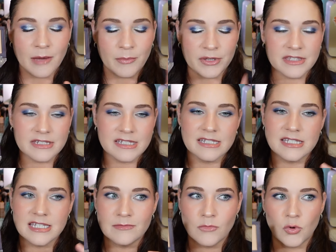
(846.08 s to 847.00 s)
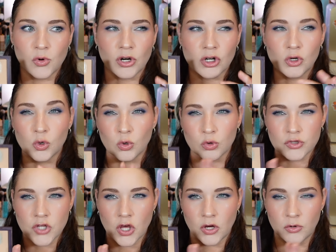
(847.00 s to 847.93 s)
but this is the more cool
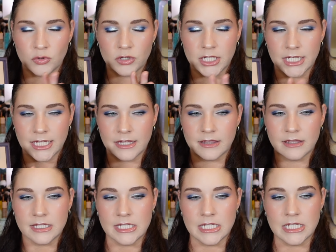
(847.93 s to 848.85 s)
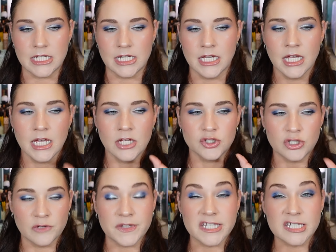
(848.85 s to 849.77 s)
tone in the
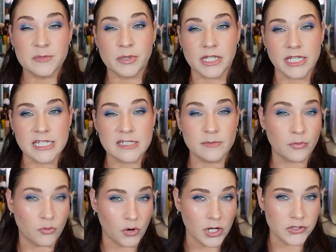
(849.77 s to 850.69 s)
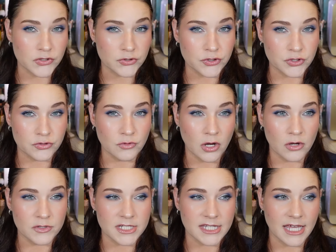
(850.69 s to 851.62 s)
Juvia's Place bronzer
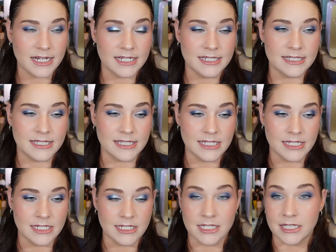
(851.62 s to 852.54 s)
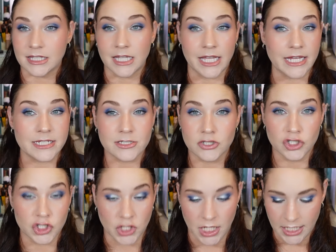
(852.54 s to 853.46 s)
duos that is the light
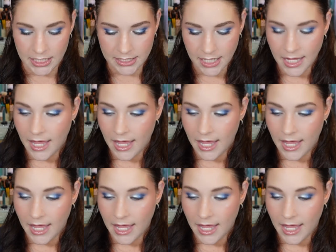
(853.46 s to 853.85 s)
shade.